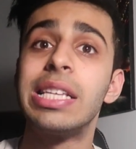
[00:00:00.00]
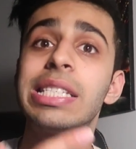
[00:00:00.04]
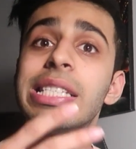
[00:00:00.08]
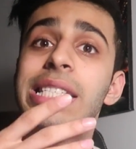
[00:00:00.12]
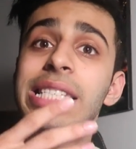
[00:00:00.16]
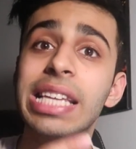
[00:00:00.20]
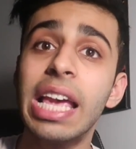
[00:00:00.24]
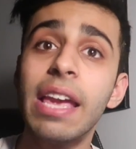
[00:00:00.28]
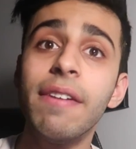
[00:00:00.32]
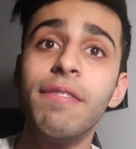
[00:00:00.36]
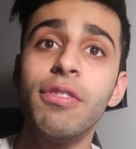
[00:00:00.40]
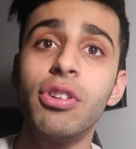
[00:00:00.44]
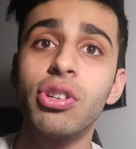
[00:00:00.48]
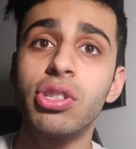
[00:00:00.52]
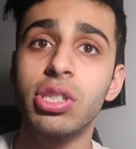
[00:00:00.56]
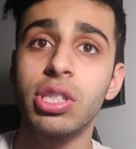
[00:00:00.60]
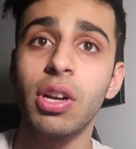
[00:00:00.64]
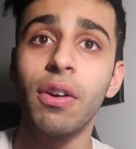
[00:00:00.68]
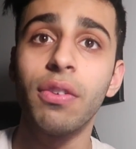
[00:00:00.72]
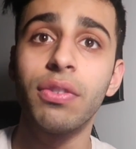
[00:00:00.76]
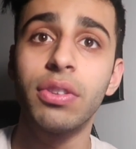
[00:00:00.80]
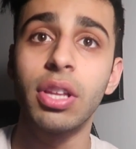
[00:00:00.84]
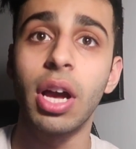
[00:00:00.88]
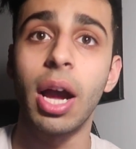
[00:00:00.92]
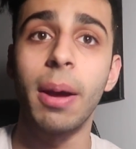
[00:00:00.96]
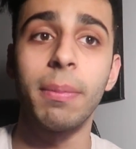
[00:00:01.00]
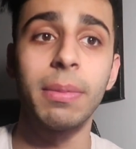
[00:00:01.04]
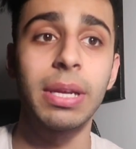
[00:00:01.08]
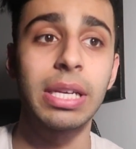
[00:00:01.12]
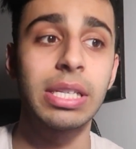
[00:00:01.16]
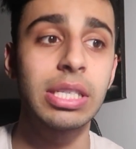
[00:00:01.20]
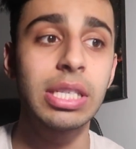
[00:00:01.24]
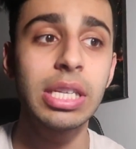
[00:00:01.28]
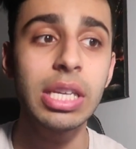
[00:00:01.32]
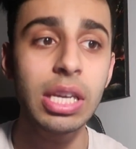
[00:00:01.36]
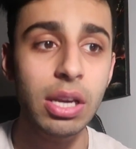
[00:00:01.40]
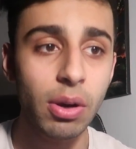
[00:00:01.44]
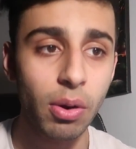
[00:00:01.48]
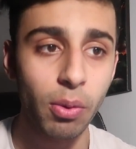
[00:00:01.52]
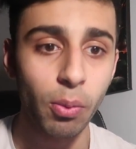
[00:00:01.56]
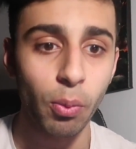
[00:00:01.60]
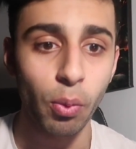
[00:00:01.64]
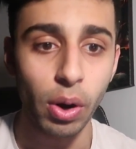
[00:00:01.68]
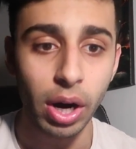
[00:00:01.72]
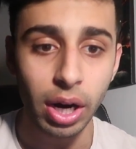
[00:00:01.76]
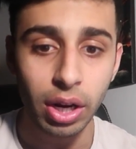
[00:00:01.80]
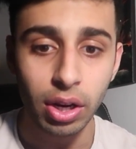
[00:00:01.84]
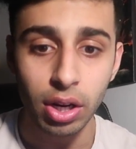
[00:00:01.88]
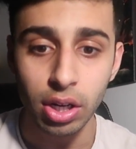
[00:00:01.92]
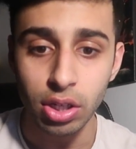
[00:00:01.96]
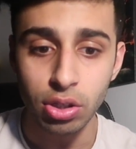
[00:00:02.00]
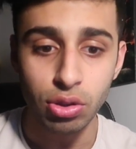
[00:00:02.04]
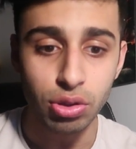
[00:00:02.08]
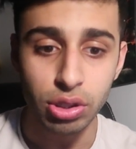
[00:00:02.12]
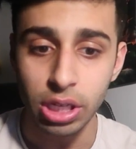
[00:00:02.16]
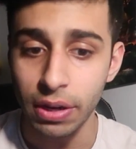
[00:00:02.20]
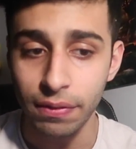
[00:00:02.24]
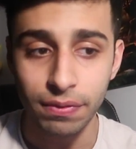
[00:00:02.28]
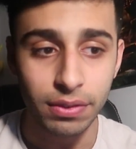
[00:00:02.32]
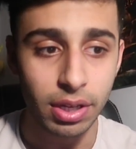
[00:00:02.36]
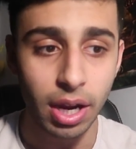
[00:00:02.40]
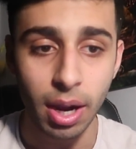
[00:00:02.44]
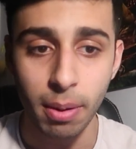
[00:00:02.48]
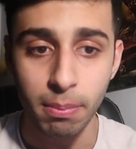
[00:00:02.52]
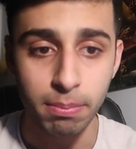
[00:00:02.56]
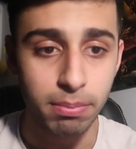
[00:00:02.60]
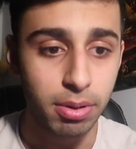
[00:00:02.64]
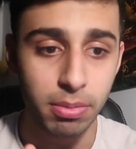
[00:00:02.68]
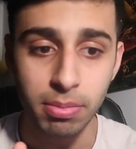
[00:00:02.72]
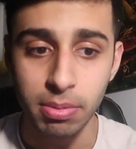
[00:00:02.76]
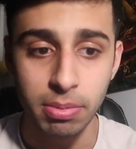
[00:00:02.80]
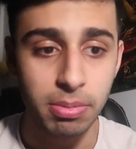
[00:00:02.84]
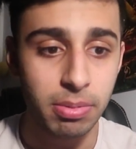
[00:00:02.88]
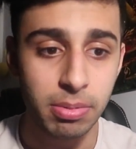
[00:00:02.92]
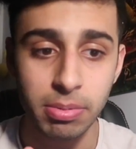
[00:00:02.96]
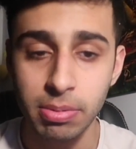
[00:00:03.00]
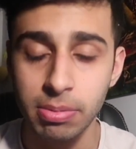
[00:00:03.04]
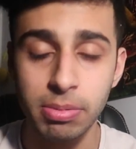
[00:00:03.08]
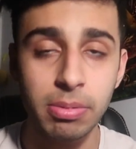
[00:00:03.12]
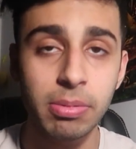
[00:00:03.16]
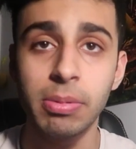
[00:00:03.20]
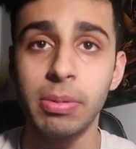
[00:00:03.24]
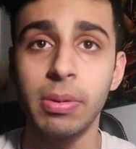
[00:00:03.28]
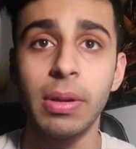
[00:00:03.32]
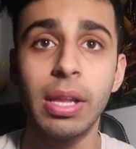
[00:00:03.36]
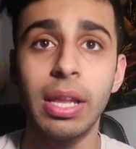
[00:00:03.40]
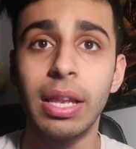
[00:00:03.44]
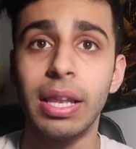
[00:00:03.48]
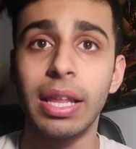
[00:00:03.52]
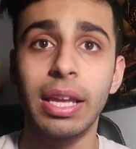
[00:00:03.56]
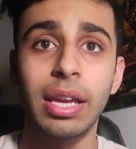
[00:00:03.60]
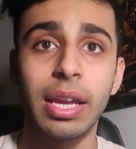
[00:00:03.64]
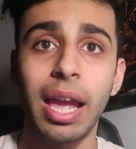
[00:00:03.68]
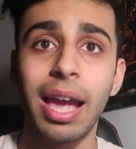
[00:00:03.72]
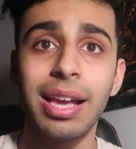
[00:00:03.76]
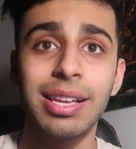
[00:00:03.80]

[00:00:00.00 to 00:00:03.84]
Save yourself time. See where can you save time. Boom, boom, boom, boom, boom.